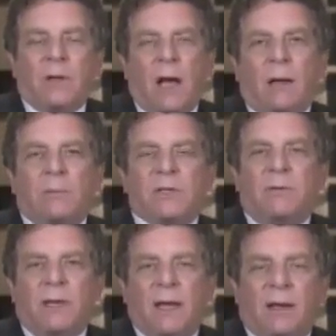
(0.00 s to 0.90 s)
time is
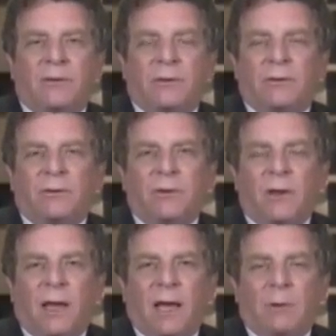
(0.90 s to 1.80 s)
of the essence,
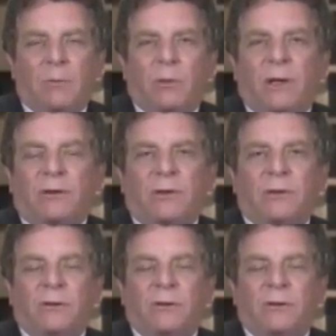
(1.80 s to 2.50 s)
and replacing